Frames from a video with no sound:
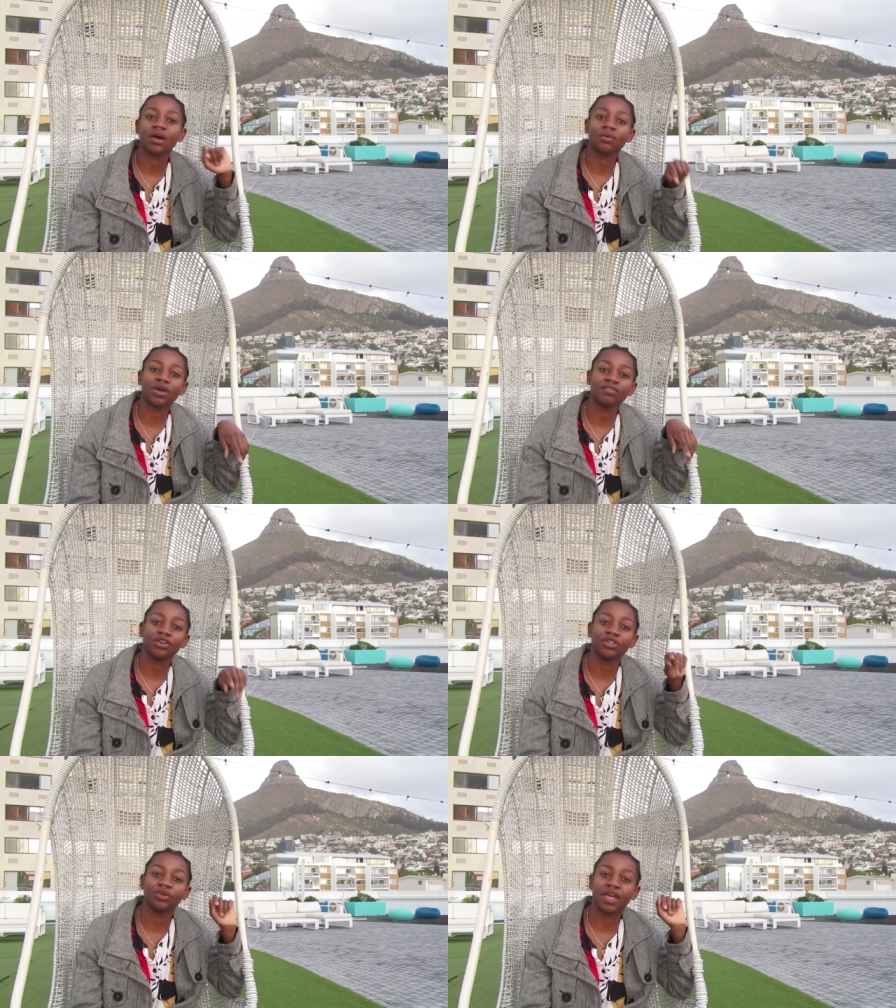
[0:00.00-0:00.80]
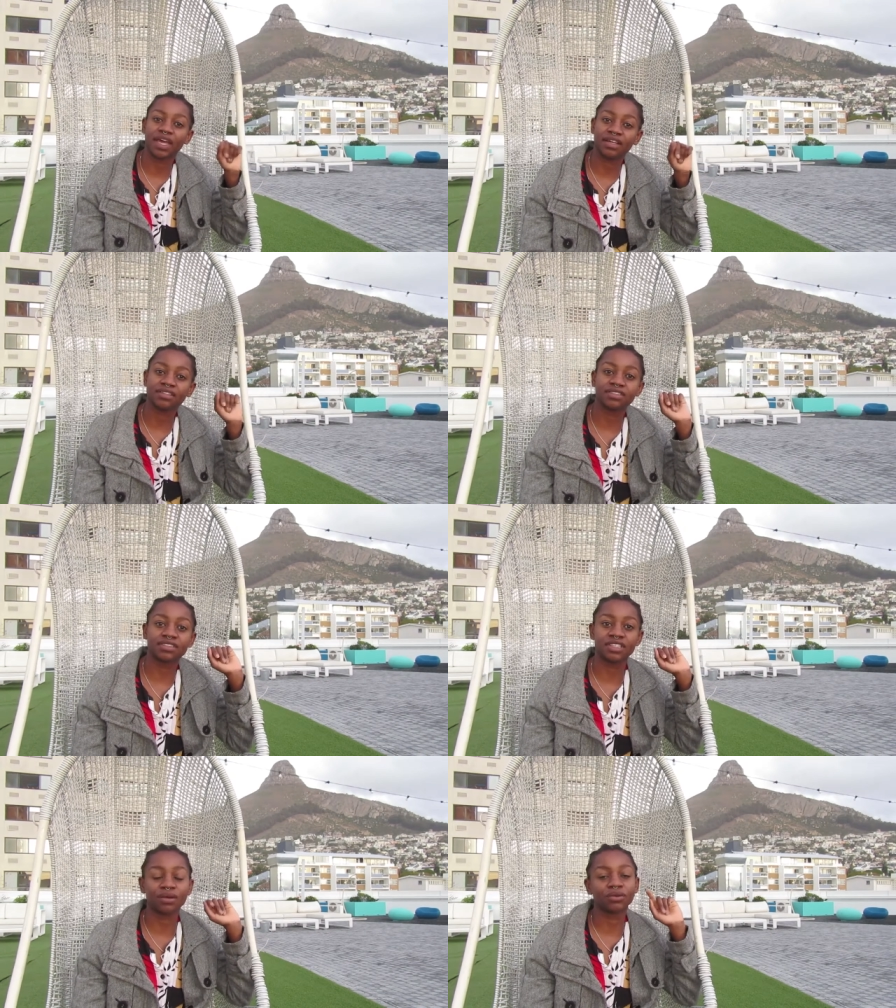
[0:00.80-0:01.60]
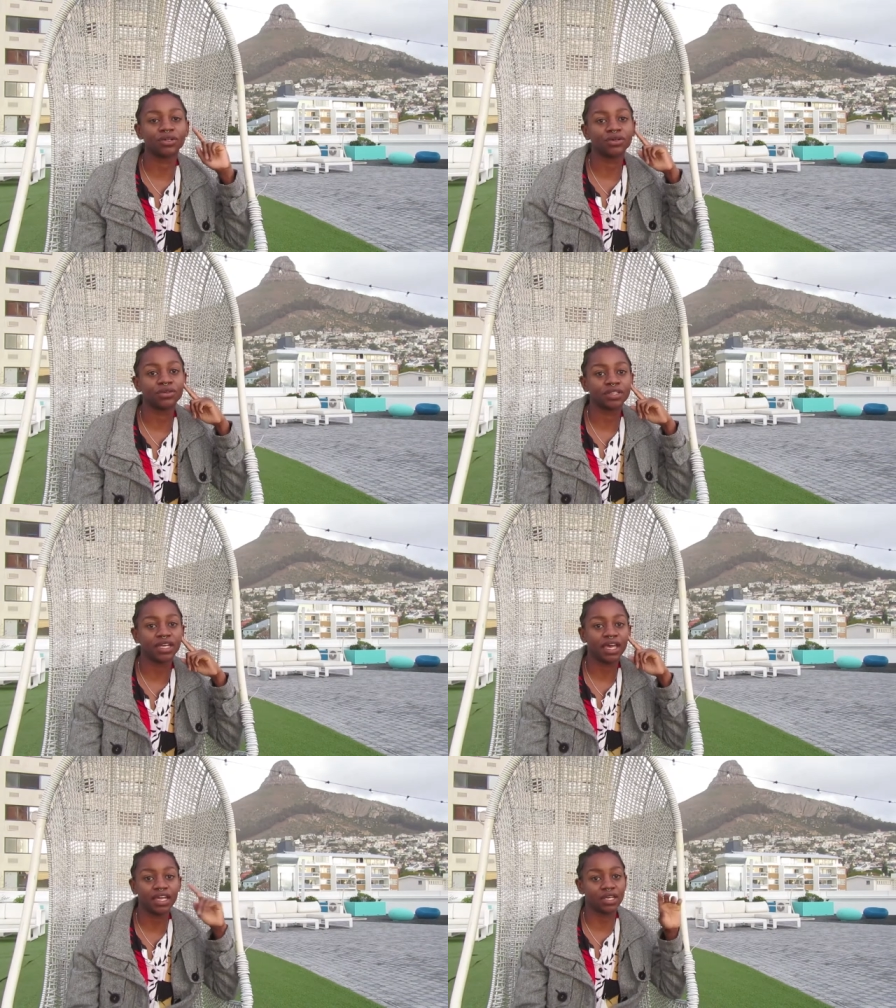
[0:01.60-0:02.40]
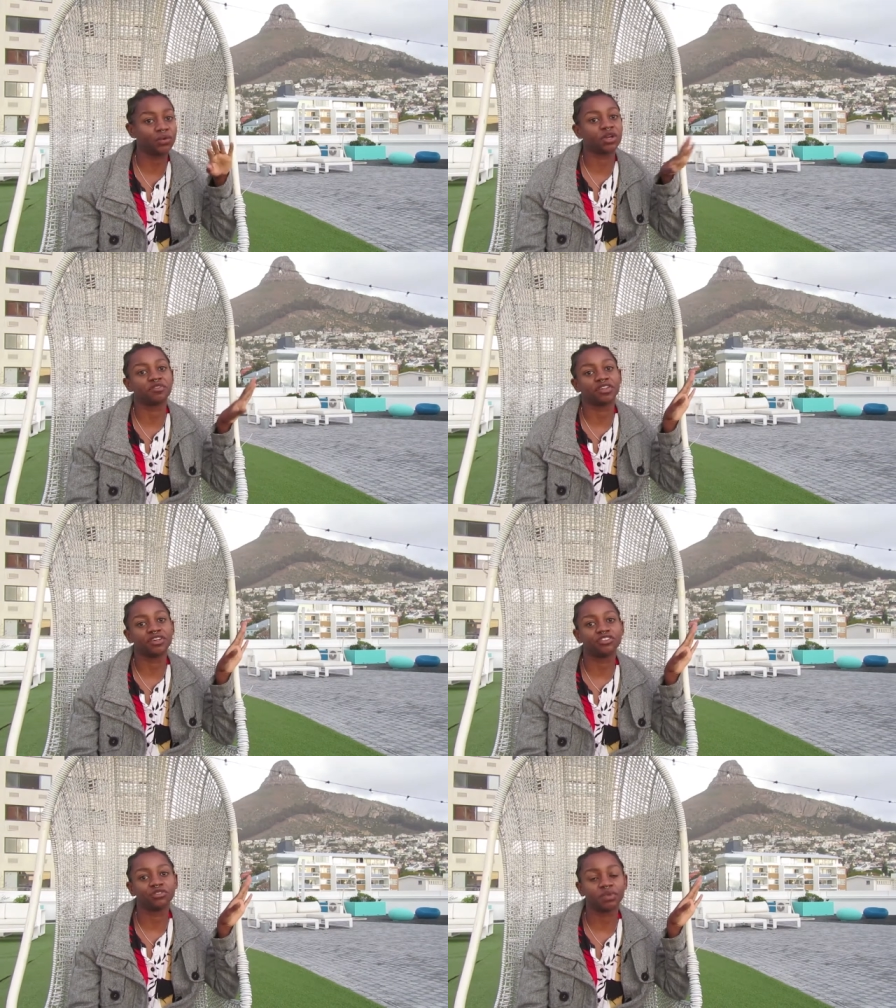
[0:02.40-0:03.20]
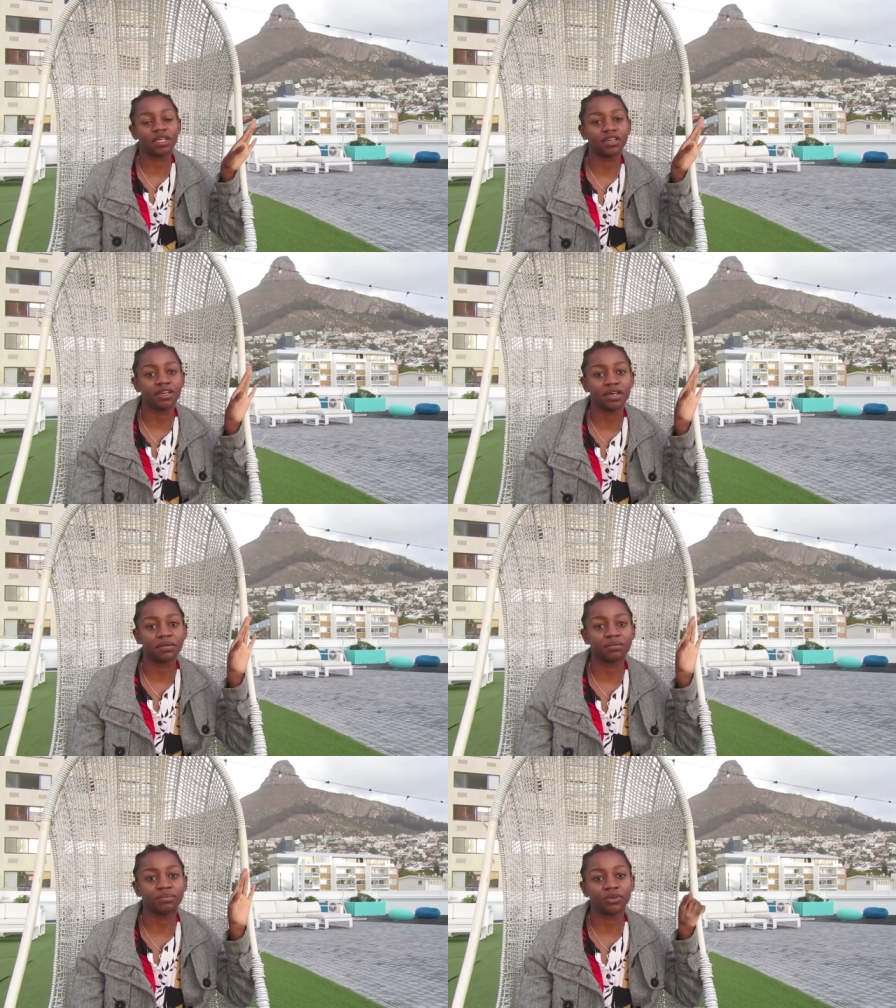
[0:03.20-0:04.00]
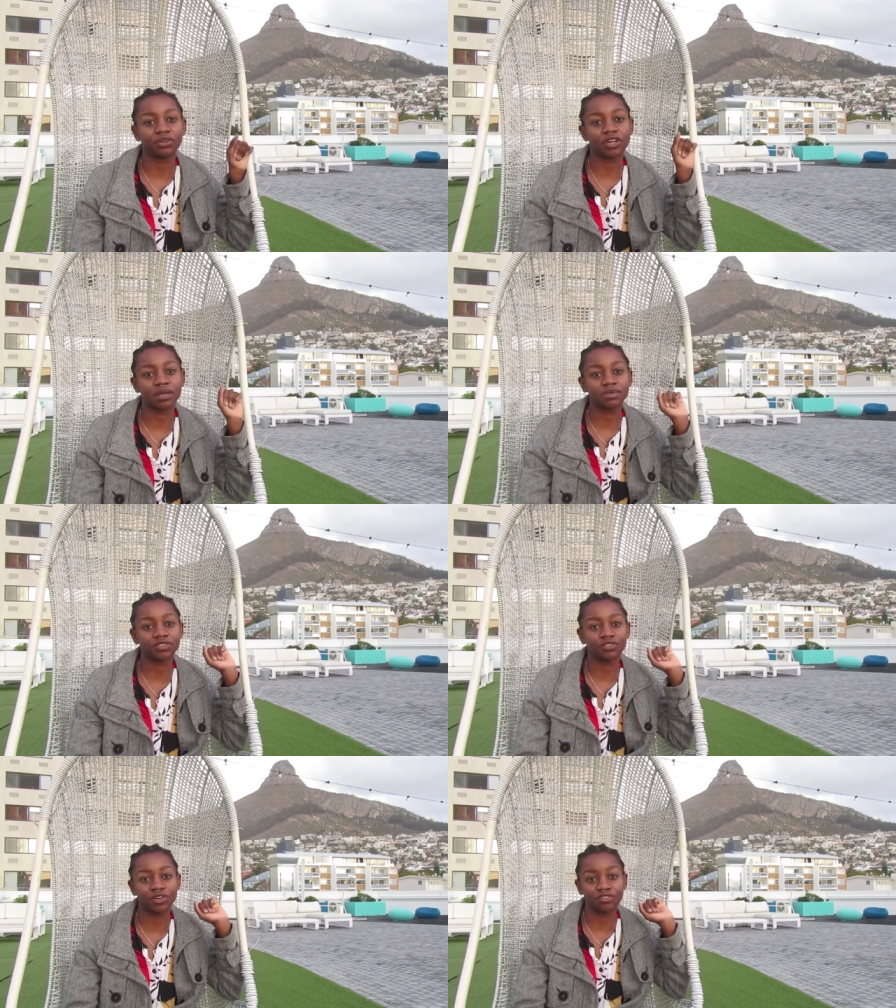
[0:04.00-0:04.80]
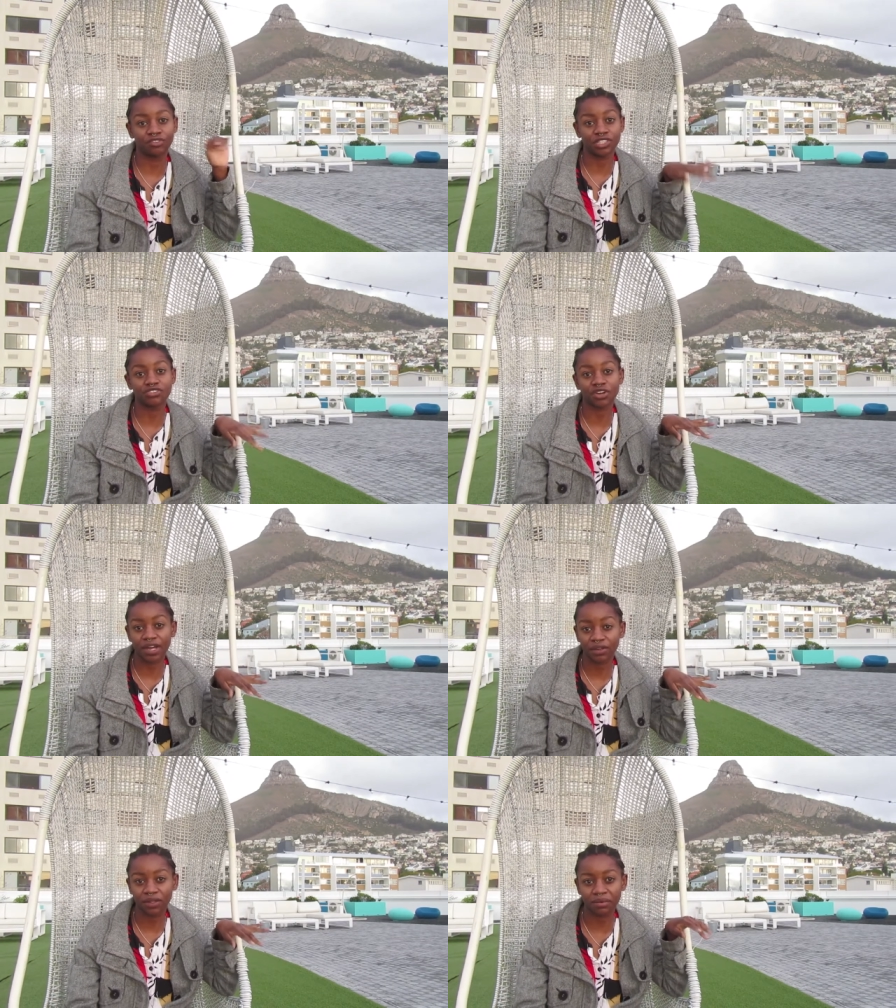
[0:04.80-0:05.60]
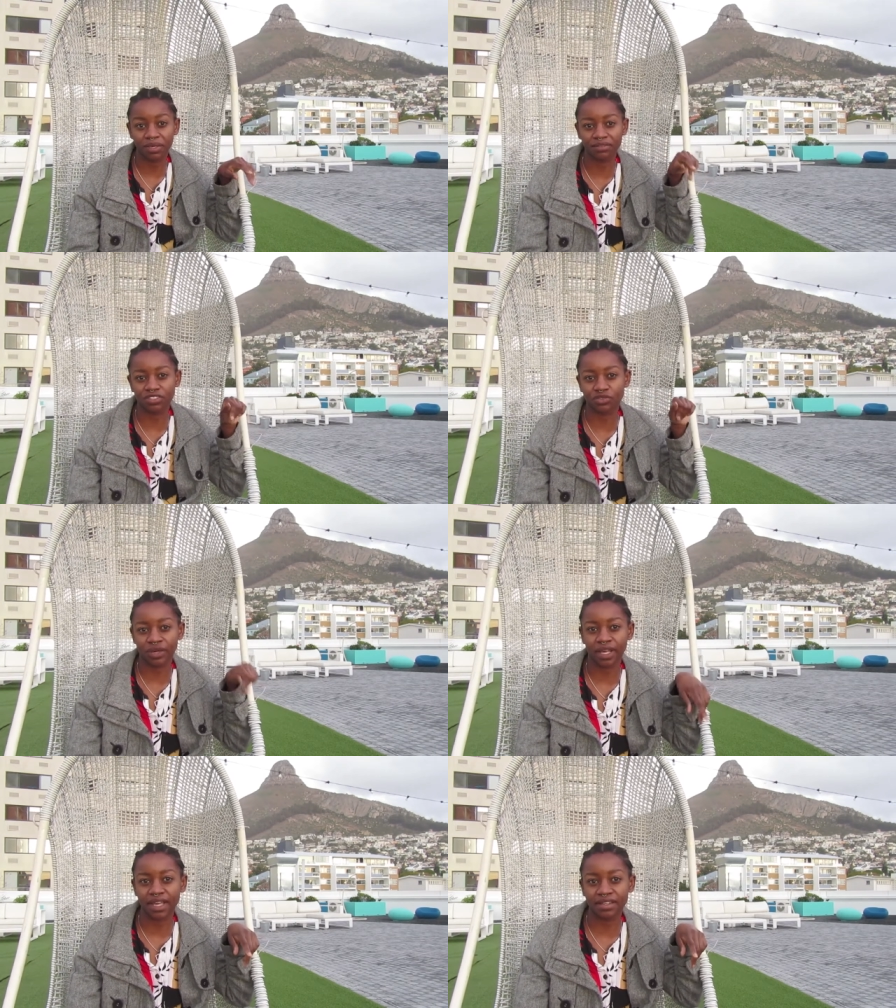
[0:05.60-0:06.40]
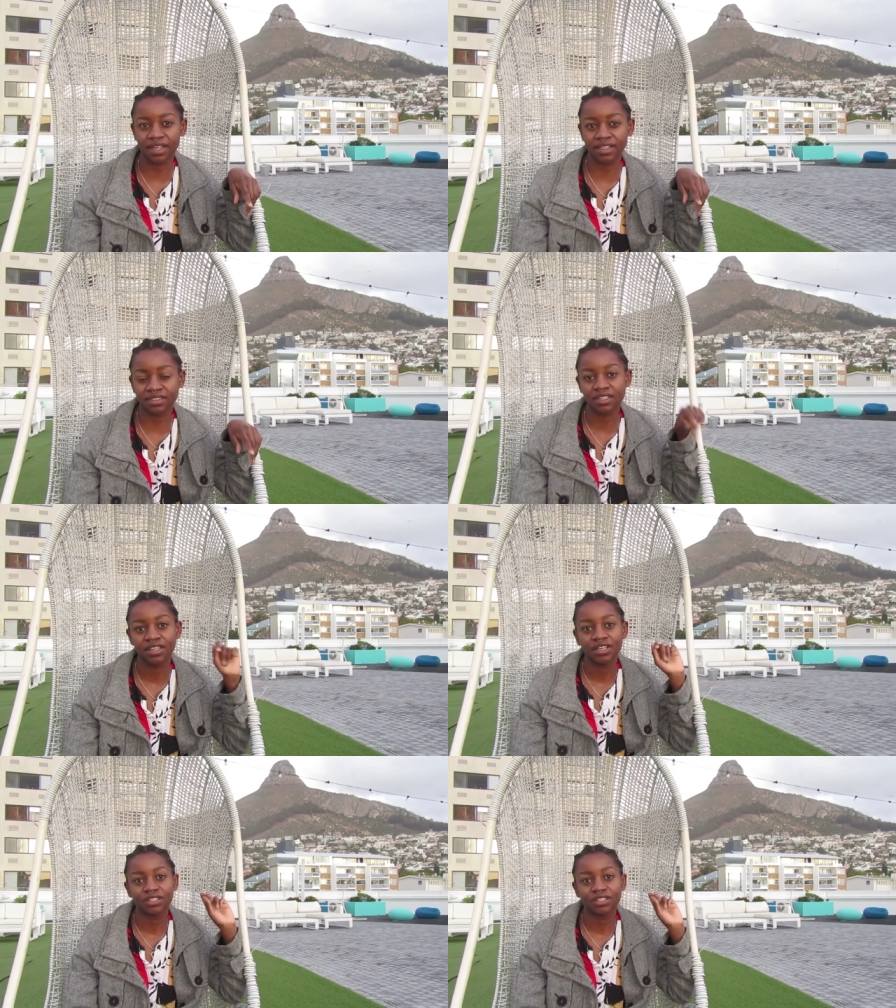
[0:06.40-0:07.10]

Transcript: However, you can download any one of the Adobe programs for a free trial. I believe it's 28 days.